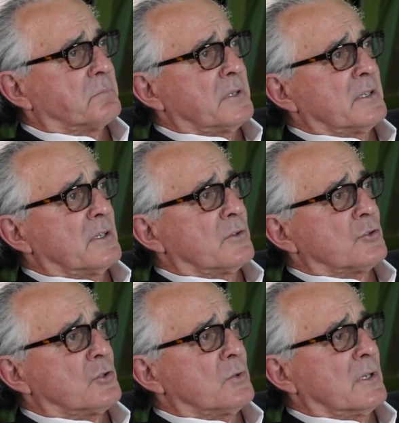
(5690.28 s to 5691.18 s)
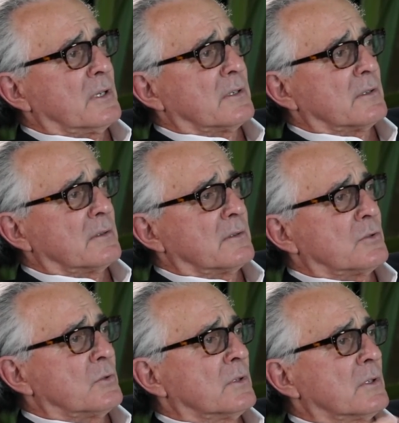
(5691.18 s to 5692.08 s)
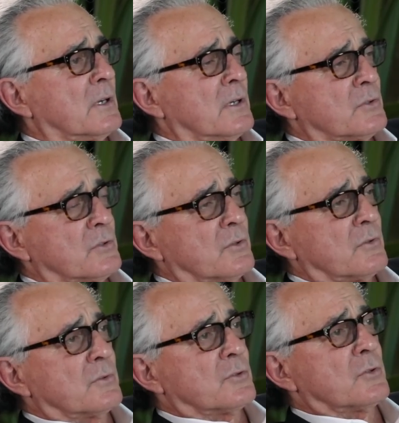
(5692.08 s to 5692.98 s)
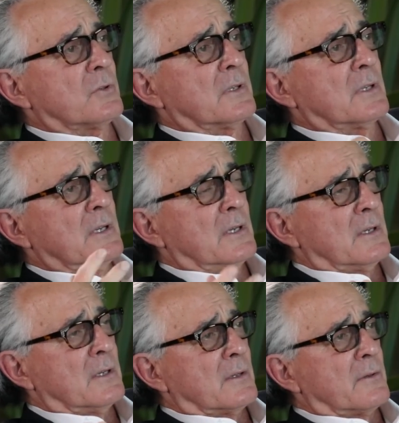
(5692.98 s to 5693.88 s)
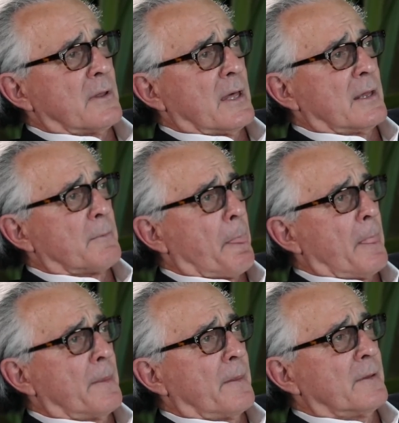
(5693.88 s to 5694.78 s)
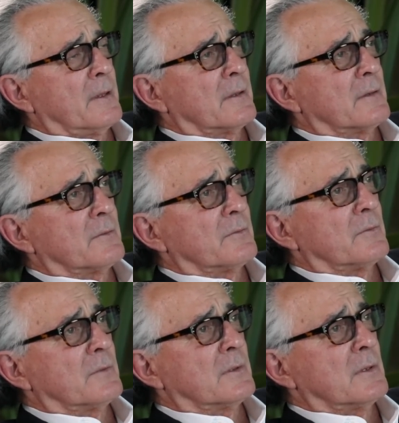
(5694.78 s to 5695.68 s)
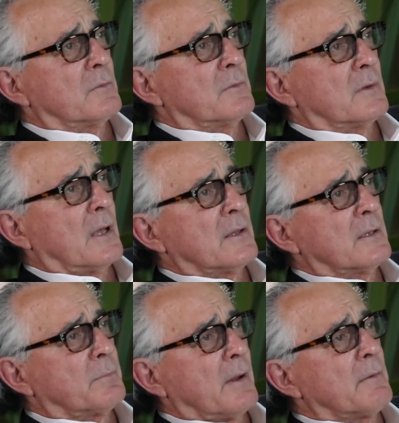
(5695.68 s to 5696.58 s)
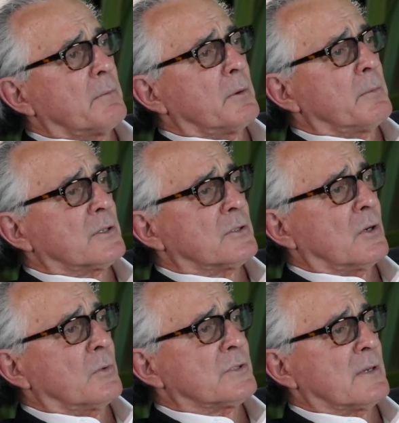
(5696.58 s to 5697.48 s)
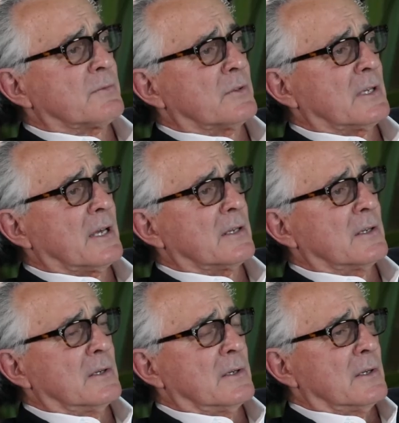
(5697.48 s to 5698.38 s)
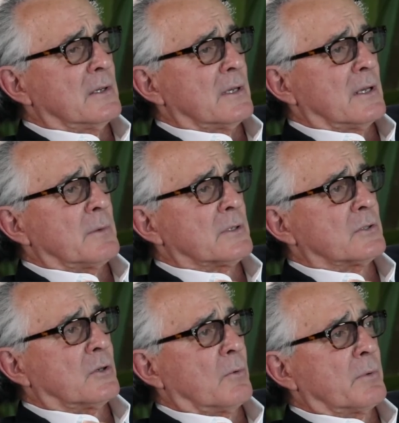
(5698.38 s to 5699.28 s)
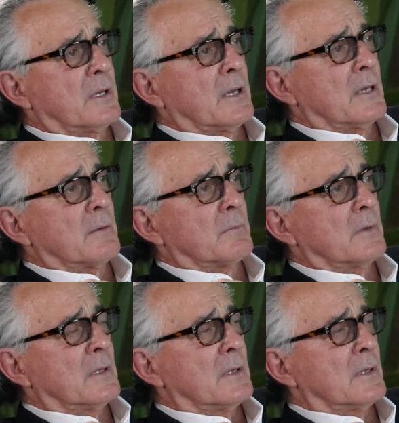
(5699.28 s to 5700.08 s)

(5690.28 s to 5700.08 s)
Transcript: being there and shooting it, and shooting the concert, and shooting that. And I think then I think probably Mexico was after that, and Mexico became